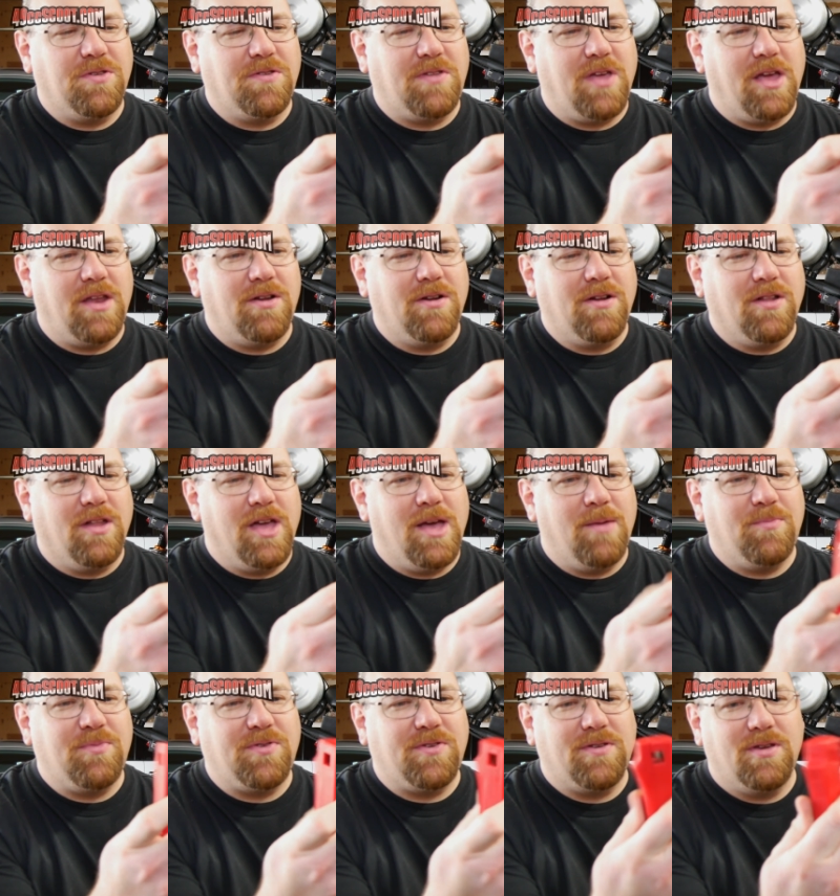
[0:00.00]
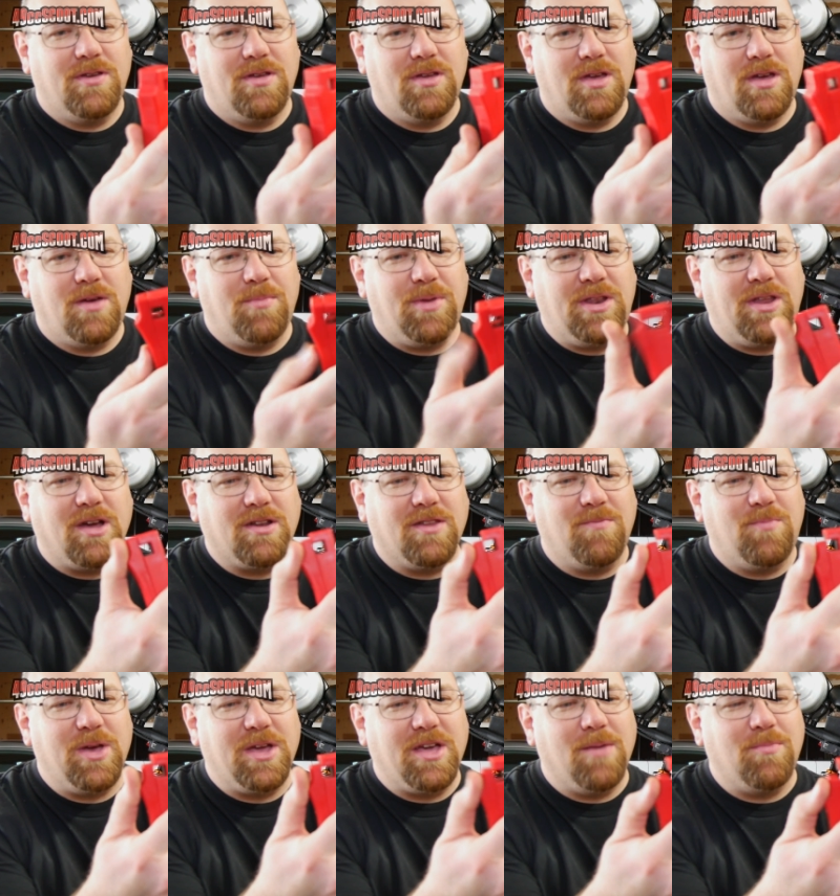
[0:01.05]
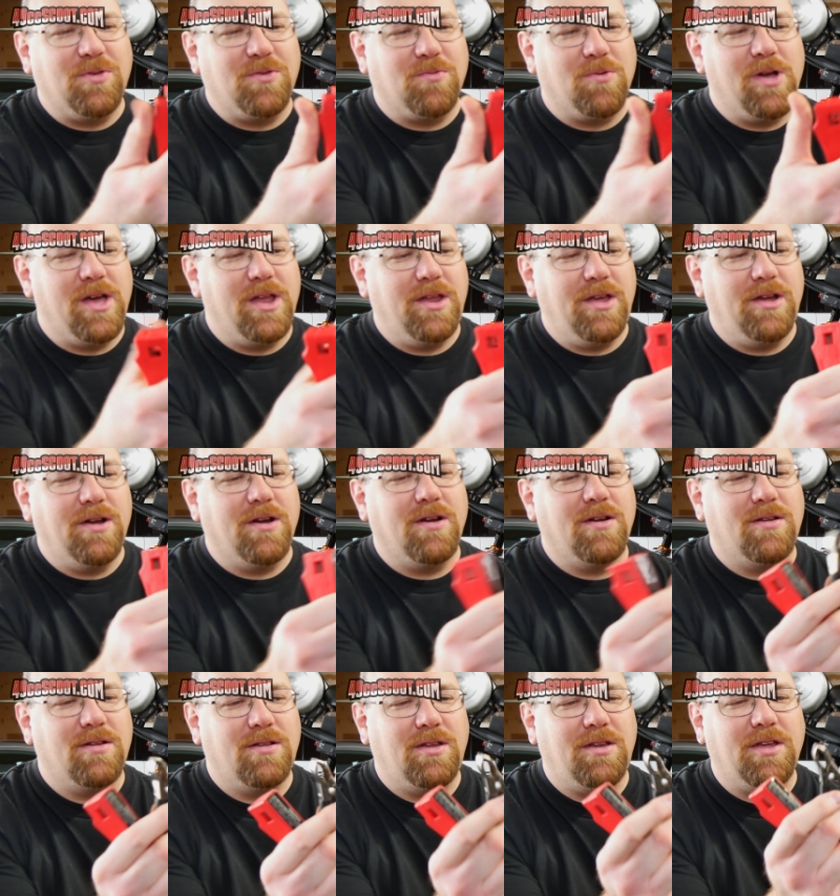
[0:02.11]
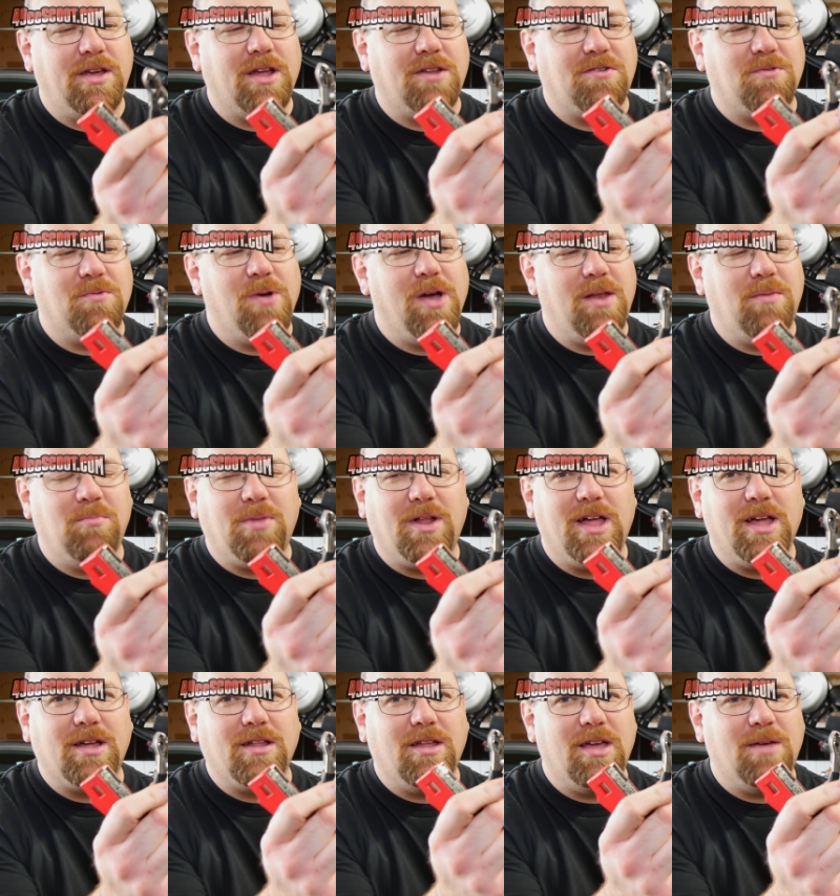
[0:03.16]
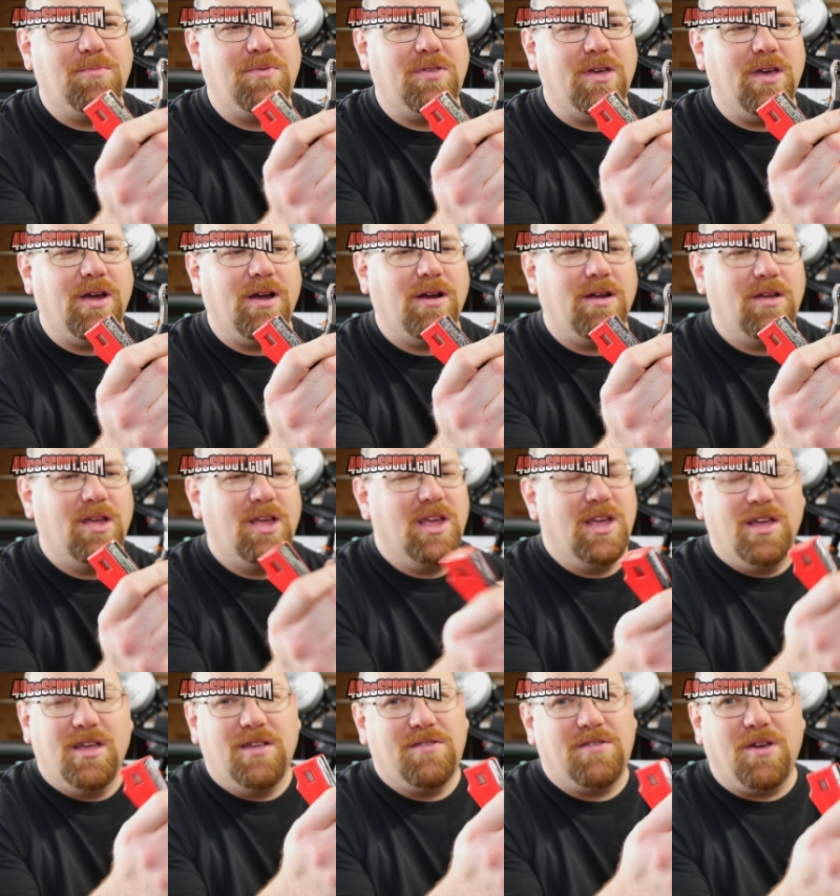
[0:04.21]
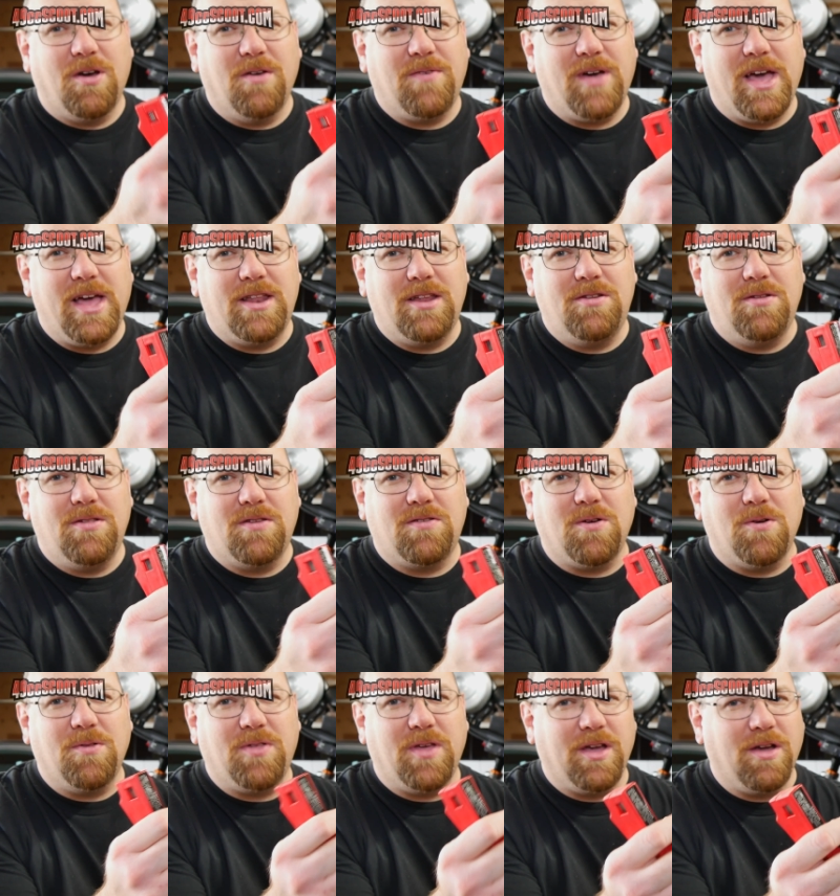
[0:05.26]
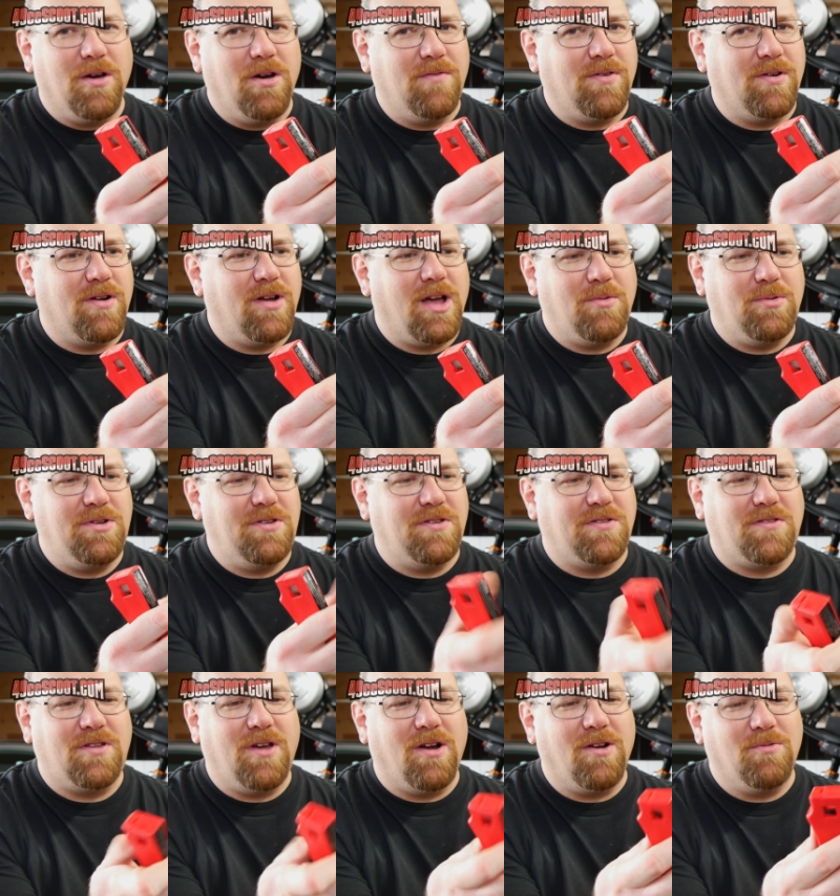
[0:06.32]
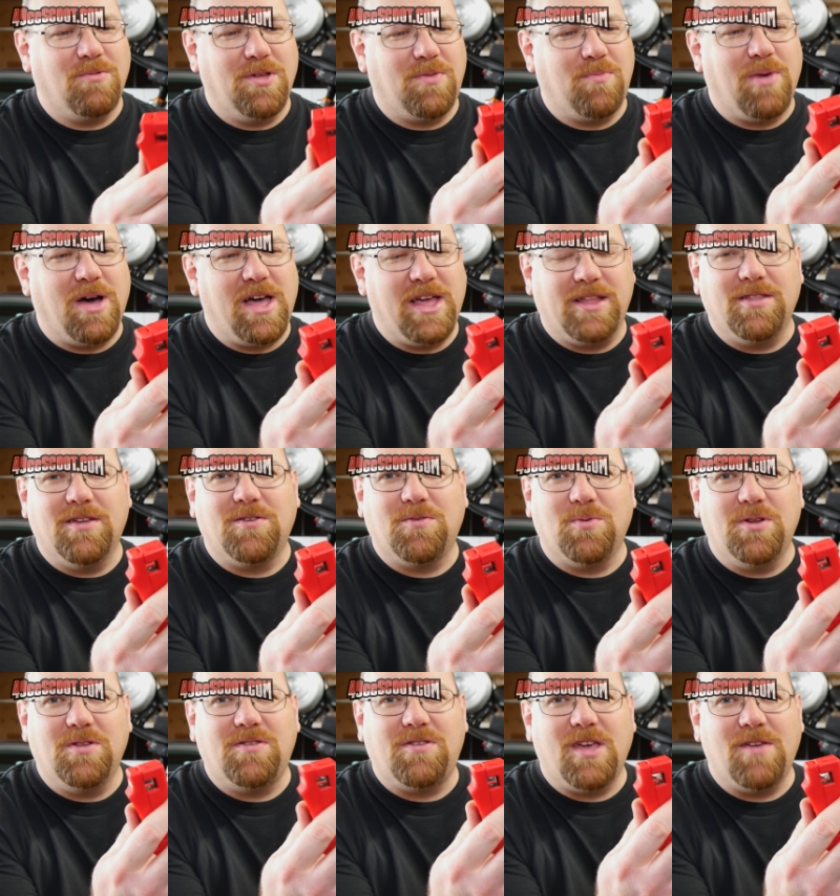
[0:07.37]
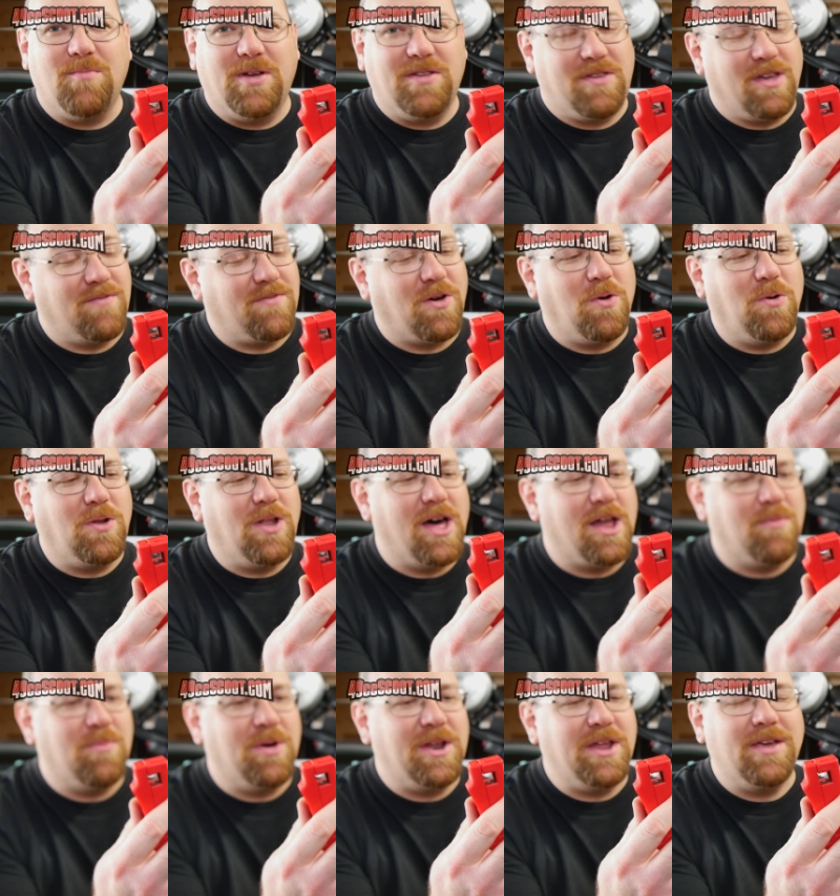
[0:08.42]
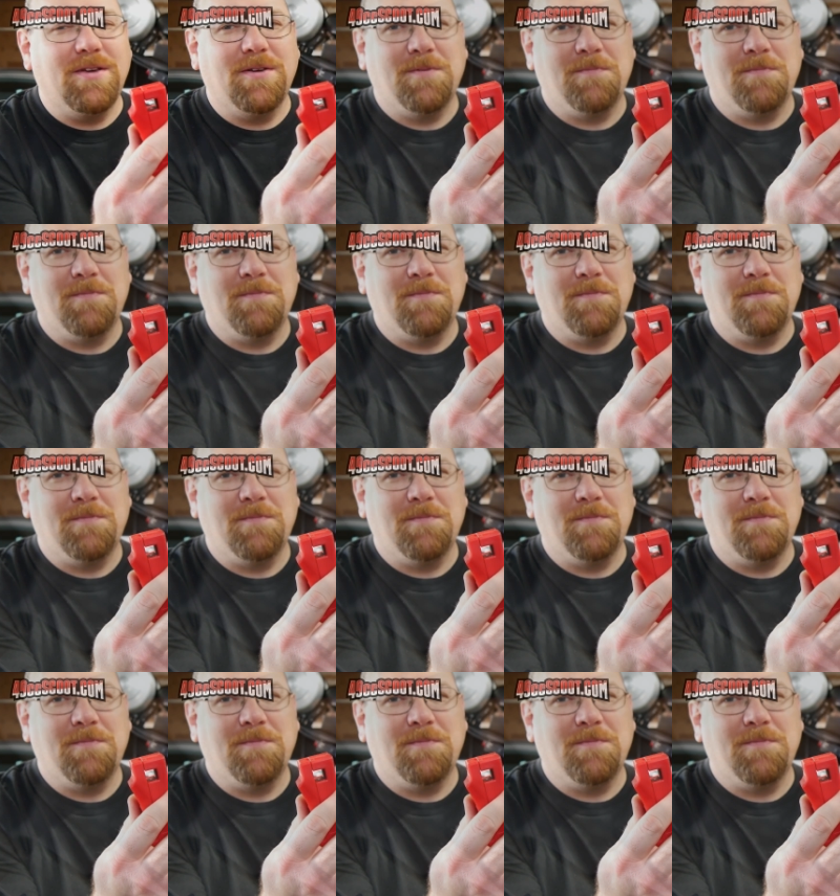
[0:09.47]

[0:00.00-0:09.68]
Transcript: standard clamps. Um, inductive pickup is red here, and then you got your red and black clamps there. So if I had to do this whole thing over, I would just start with buying this one and save myself a whole lot of money.